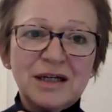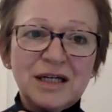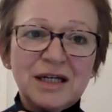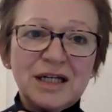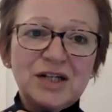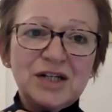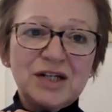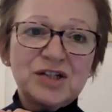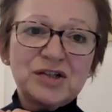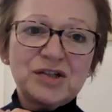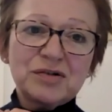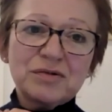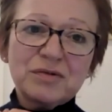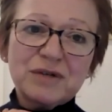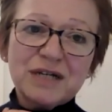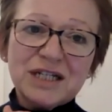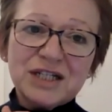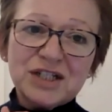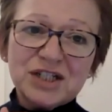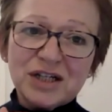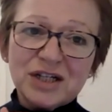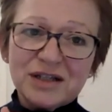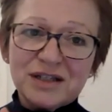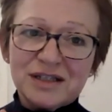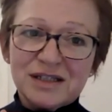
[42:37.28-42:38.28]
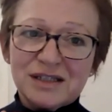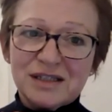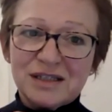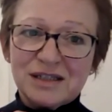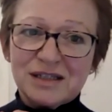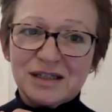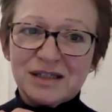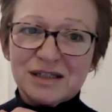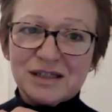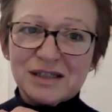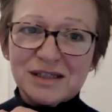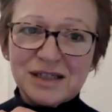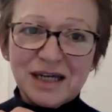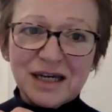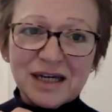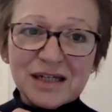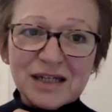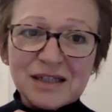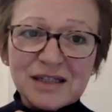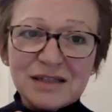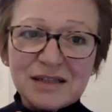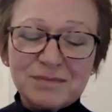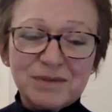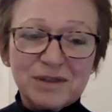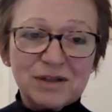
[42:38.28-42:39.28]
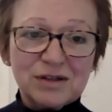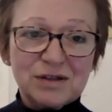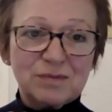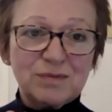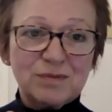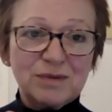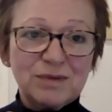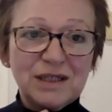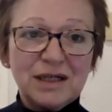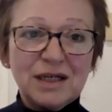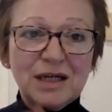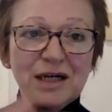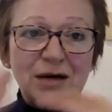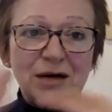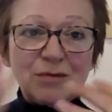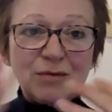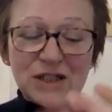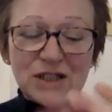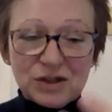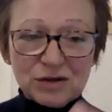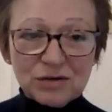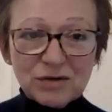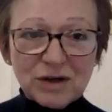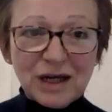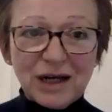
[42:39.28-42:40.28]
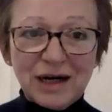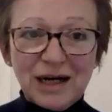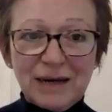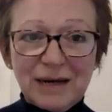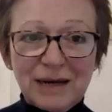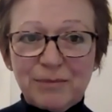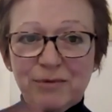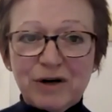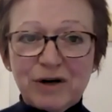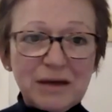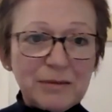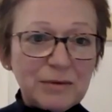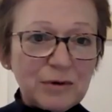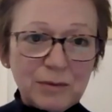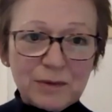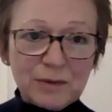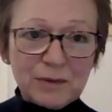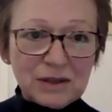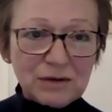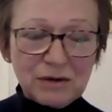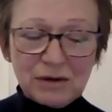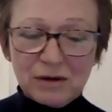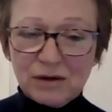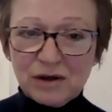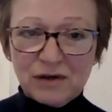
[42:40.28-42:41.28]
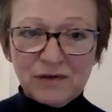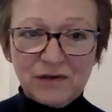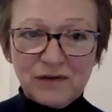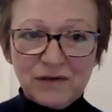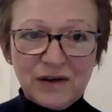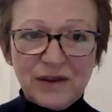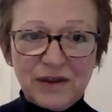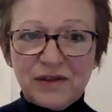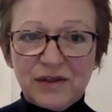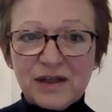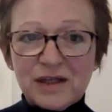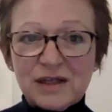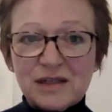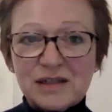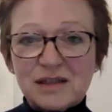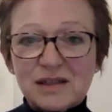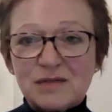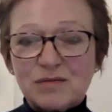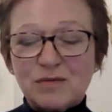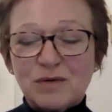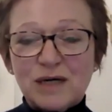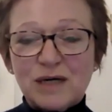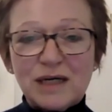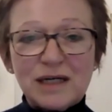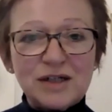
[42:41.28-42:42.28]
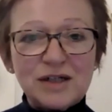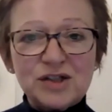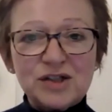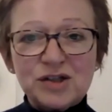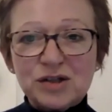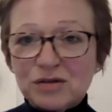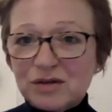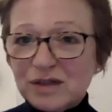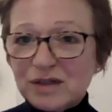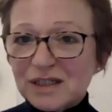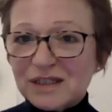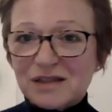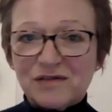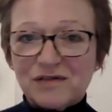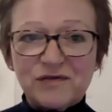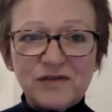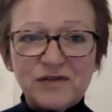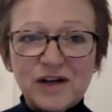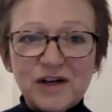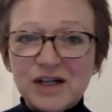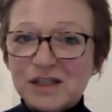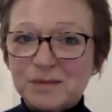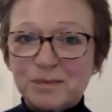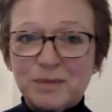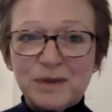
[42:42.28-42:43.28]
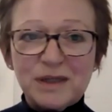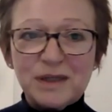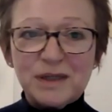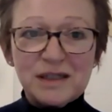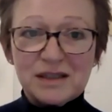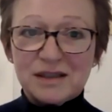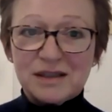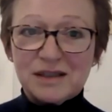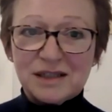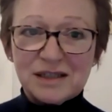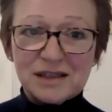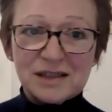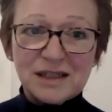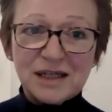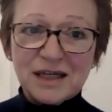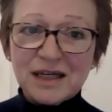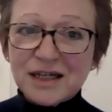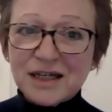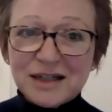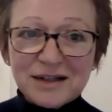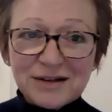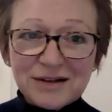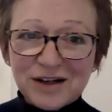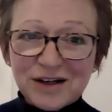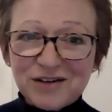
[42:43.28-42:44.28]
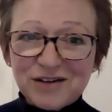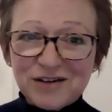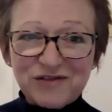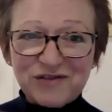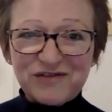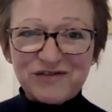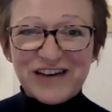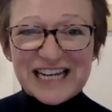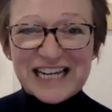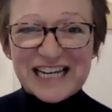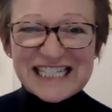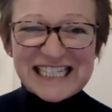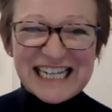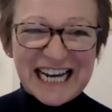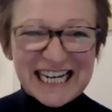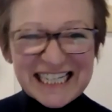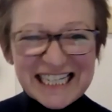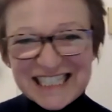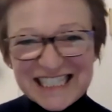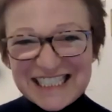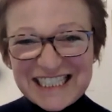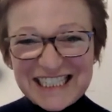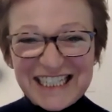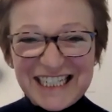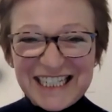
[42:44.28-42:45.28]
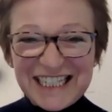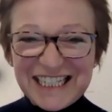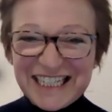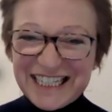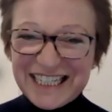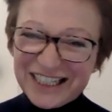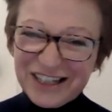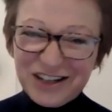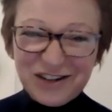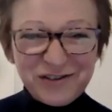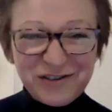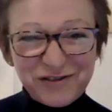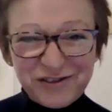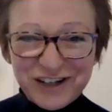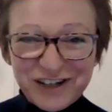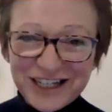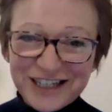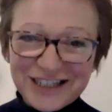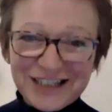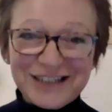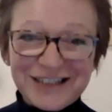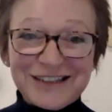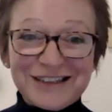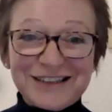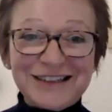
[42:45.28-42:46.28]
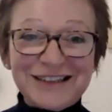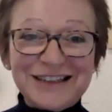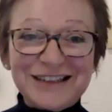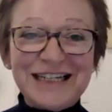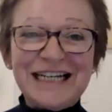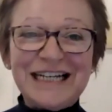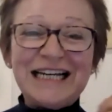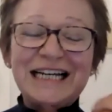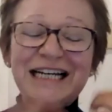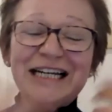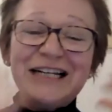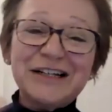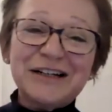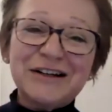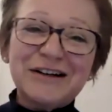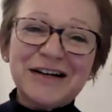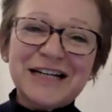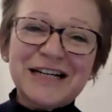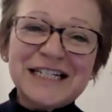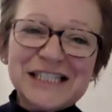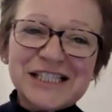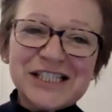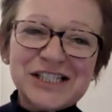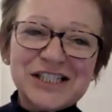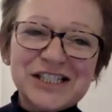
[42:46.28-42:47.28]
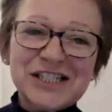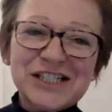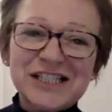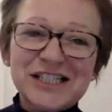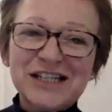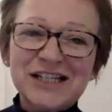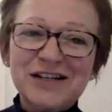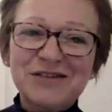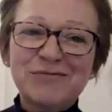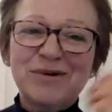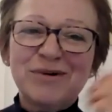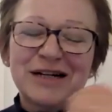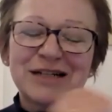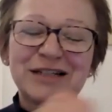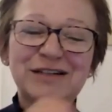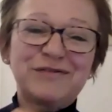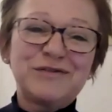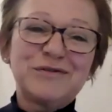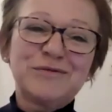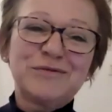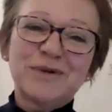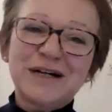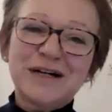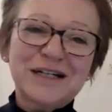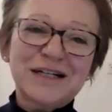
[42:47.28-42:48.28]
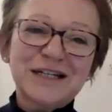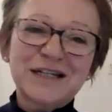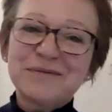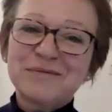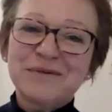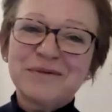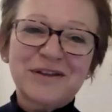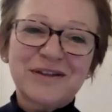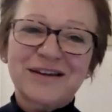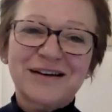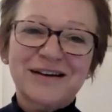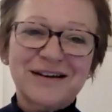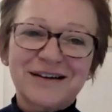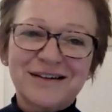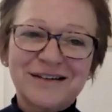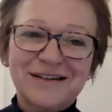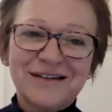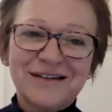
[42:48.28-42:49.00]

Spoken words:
enjoy each other's success, because we do collaborate, but we do a lot of other things as well. And Judy's the first person to say, you know, fantastic, go for it, girl. You know, it's just so wonderful working with her.